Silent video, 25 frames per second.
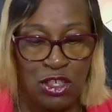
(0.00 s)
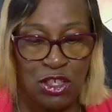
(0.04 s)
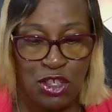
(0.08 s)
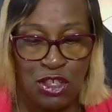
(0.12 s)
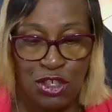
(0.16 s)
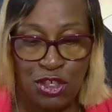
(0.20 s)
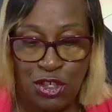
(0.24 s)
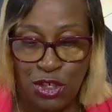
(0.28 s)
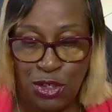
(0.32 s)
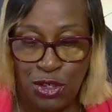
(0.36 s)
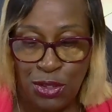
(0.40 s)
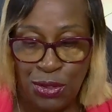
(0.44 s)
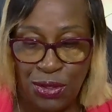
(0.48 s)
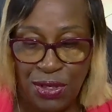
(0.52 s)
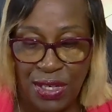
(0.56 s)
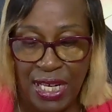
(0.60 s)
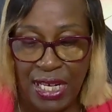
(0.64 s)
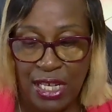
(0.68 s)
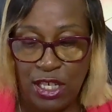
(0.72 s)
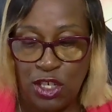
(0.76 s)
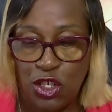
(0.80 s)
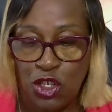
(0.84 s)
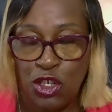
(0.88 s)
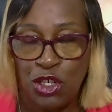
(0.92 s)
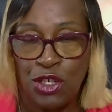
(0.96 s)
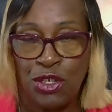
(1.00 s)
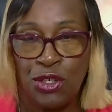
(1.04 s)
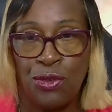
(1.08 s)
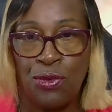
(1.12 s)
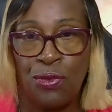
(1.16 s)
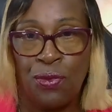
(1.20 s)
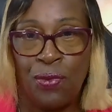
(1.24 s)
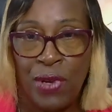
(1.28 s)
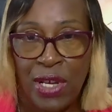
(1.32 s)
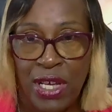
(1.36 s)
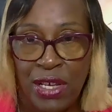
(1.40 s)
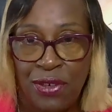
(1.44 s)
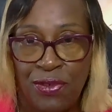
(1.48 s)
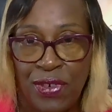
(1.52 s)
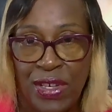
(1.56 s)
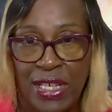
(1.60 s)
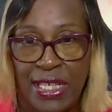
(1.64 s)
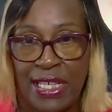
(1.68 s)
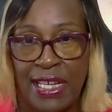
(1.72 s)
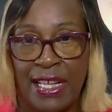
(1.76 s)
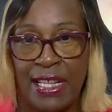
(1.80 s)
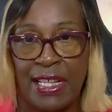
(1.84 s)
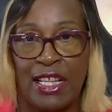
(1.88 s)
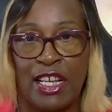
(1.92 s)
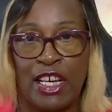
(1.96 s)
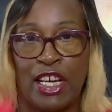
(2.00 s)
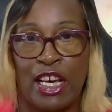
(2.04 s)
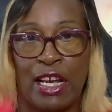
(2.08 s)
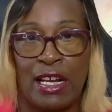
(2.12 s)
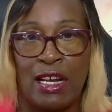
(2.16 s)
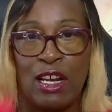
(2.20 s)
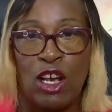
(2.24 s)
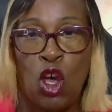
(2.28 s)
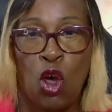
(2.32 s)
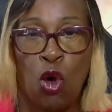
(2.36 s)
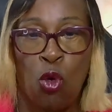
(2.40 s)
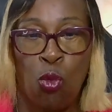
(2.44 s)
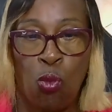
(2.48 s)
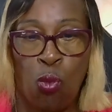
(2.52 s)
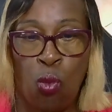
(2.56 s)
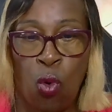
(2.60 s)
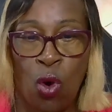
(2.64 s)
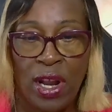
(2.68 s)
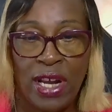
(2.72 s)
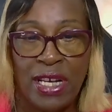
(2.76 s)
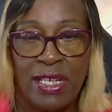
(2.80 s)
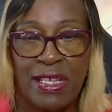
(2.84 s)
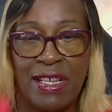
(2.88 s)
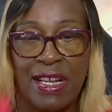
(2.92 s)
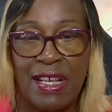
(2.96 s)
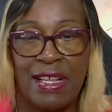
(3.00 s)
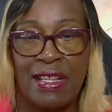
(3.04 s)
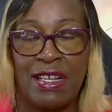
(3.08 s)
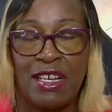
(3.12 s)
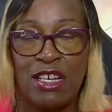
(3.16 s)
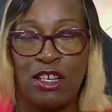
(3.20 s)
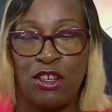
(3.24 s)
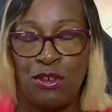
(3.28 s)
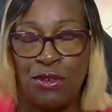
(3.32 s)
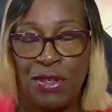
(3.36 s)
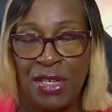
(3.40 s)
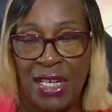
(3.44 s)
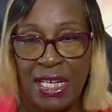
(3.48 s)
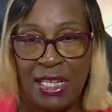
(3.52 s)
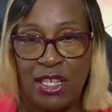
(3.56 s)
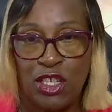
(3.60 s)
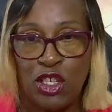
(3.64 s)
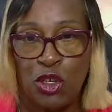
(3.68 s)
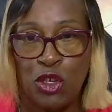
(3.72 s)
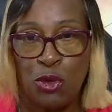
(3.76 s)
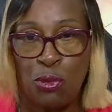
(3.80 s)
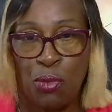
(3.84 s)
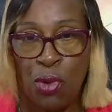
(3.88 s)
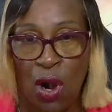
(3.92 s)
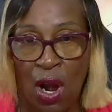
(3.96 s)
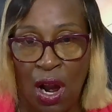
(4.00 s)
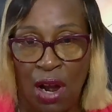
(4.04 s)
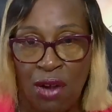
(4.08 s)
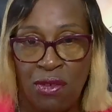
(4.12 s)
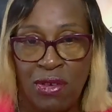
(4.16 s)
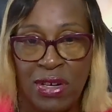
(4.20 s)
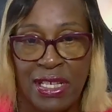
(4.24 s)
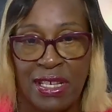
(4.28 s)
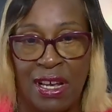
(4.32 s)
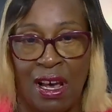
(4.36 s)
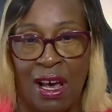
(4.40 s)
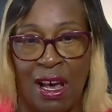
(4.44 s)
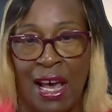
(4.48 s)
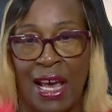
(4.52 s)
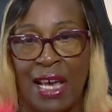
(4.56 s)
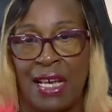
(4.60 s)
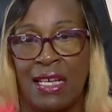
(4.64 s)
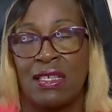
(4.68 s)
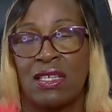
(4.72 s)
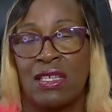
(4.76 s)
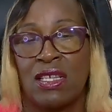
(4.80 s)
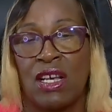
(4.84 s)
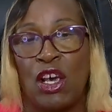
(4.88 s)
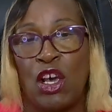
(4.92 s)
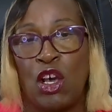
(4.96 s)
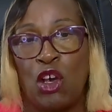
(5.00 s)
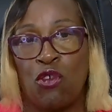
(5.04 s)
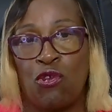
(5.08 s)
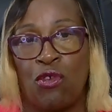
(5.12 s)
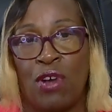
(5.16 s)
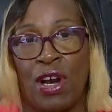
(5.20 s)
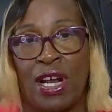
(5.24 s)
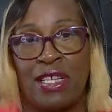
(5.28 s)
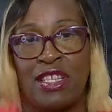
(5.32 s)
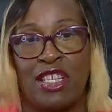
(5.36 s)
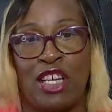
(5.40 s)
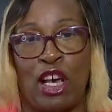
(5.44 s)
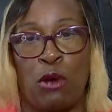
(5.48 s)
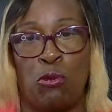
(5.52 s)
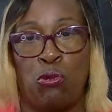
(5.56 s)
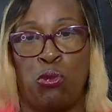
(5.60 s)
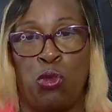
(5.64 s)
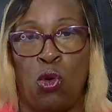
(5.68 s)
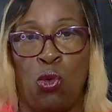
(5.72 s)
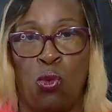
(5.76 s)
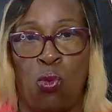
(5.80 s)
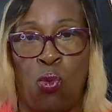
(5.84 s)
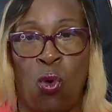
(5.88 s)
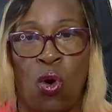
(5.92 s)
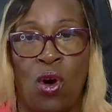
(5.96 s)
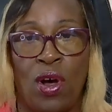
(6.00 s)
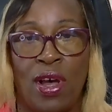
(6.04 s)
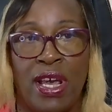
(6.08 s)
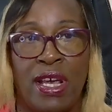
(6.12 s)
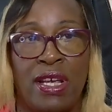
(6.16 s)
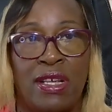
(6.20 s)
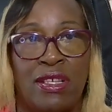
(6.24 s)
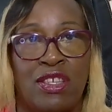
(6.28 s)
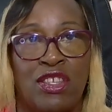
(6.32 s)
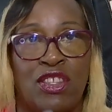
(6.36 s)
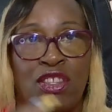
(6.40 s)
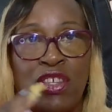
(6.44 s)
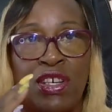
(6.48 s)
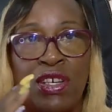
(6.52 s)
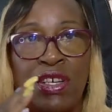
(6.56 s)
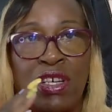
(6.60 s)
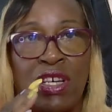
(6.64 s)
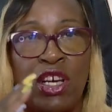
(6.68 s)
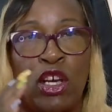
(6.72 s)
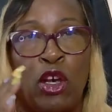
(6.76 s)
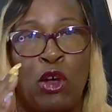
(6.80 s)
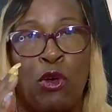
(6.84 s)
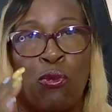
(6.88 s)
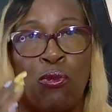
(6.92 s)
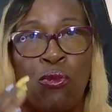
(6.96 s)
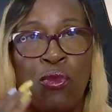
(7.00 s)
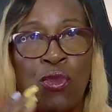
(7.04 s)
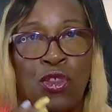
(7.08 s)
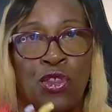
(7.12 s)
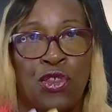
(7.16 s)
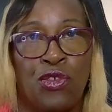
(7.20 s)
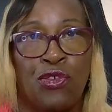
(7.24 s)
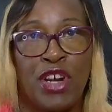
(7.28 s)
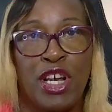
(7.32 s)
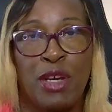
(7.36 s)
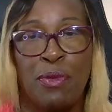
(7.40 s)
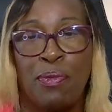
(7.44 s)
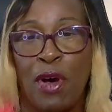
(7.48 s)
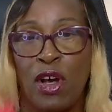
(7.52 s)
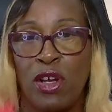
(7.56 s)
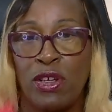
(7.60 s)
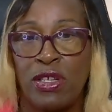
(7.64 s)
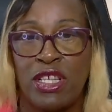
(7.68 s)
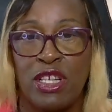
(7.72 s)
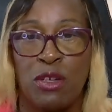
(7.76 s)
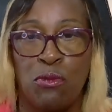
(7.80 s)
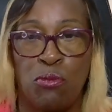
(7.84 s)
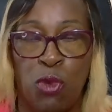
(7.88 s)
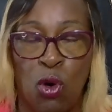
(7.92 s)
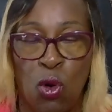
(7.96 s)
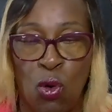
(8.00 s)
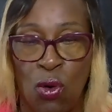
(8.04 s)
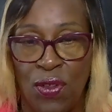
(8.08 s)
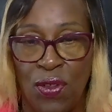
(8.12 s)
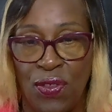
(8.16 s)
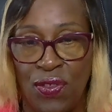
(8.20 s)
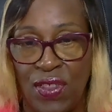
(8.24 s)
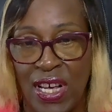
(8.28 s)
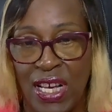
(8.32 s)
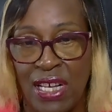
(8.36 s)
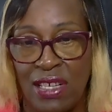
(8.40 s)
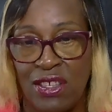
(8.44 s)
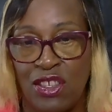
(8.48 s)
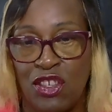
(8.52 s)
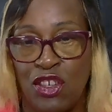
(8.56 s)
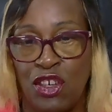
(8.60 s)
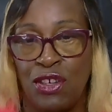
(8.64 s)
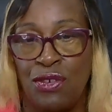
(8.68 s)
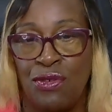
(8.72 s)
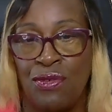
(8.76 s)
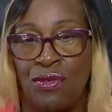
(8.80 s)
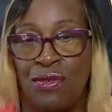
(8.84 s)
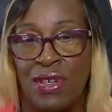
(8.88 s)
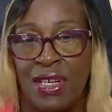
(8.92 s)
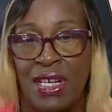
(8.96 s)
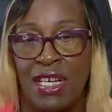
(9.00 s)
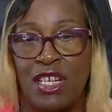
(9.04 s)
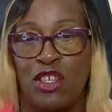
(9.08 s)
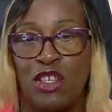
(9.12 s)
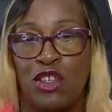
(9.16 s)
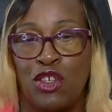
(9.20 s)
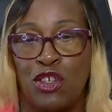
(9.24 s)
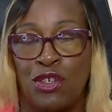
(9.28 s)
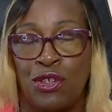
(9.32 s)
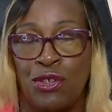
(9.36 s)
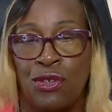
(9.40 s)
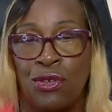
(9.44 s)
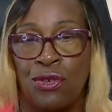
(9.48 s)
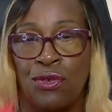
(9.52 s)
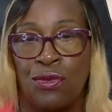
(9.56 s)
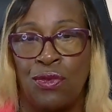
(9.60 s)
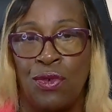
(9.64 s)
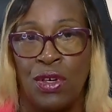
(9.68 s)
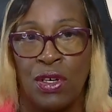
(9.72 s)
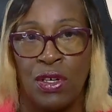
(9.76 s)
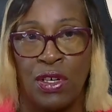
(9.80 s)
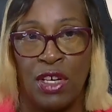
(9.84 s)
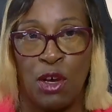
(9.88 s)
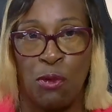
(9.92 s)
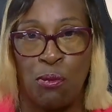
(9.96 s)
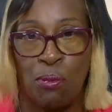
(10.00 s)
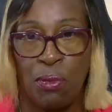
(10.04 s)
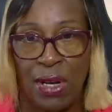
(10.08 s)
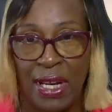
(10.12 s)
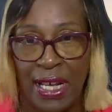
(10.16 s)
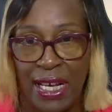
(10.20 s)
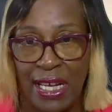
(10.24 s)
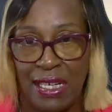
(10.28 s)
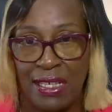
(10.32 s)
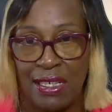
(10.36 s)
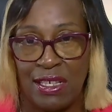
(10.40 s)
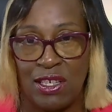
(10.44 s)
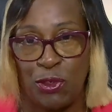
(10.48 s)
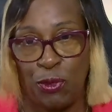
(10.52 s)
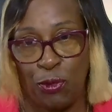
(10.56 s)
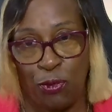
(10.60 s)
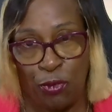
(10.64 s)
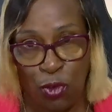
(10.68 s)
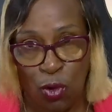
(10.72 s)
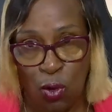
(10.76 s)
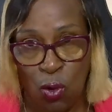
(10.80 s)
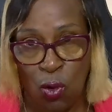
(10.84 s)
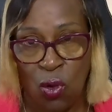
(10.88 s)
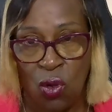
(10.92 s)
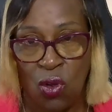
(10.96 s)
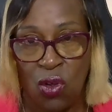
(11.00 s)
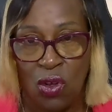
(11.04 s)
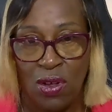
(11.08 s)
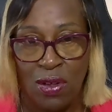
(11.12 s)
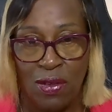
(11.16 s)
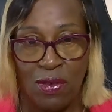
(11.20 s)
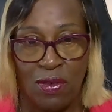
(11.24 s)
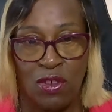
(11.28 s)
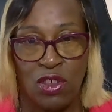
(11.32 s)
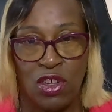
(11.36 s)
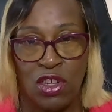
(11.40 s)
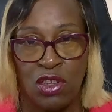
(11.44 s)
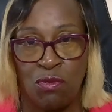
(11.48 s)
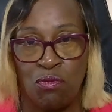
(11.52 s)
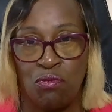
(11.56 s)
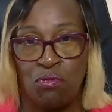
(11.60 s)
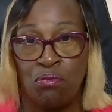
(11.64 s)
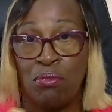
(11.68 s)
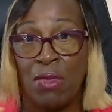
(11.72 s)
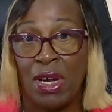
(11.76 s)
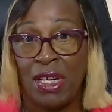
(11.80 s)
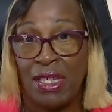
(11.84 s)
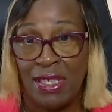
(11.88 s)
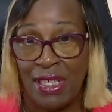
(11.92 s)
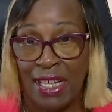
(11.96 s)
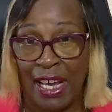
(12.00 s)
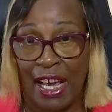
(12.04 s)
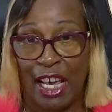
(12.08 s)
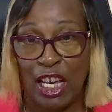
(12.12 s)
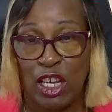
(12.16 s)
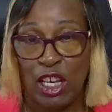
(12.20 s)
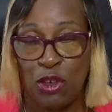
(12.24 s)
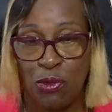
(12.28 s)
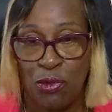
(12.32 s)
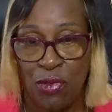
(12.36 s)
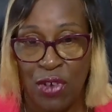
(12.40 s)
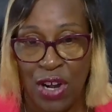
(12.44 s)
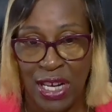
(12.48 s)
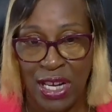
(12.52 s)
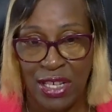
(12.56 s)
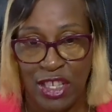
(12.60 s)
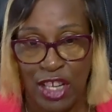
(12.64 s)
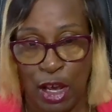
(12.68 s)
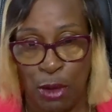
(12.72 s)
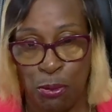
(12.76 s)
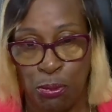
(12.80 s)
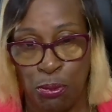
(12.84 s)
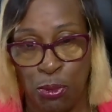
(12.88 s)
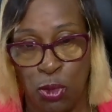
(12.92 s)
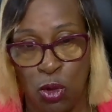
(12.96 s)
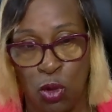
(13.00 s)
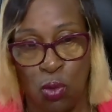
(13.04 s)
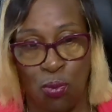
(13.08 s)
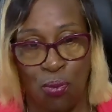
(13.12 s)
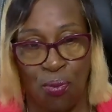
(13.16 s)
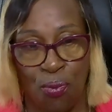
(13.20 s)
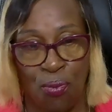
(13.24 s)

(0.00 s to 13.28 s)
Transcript: Do you need to revisit that? What is it that you need to prioritize? For example, what is the three most important things that you need to complete for Monday, for example?